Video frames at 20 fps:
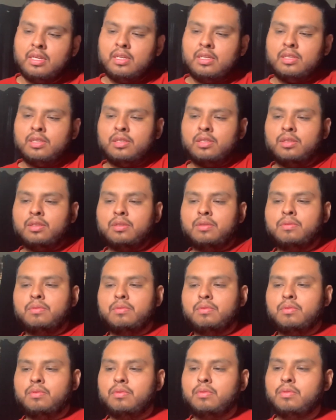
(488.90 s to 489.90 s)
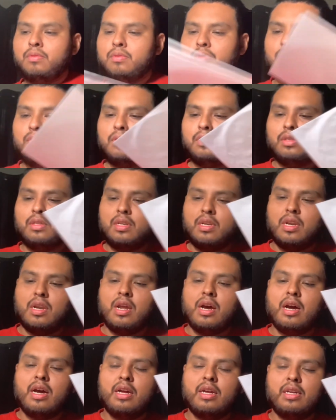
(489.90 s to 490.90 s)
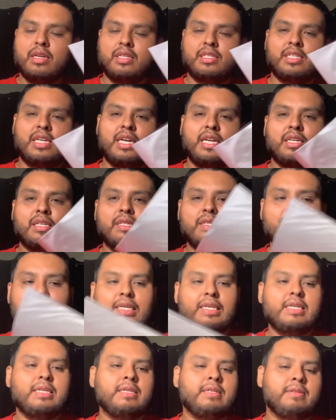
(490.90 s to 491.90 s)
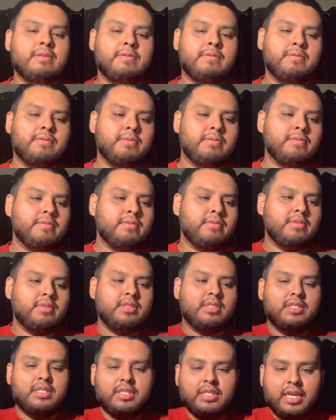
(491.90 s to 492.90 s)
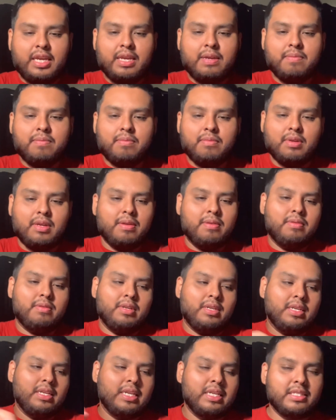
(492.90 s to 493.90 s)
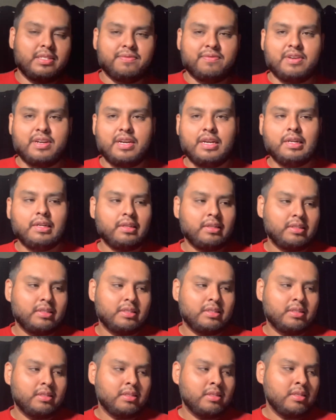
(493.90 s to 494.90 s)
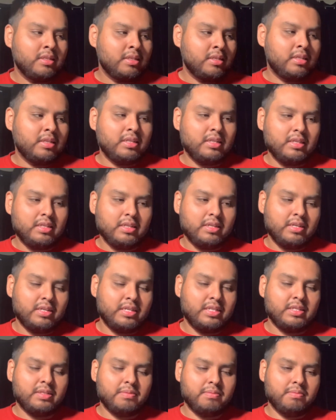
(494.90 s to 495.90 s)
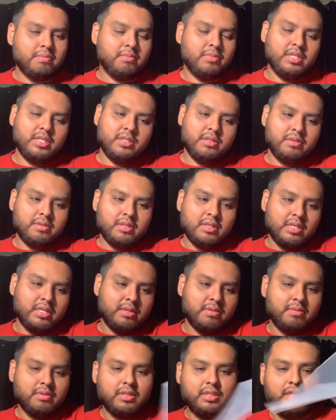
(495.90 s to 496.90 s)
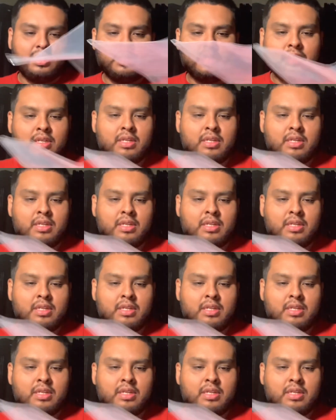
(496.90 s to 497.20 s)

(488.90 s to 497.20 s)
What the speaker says: so not exactly the same, and that's fine, because they're not really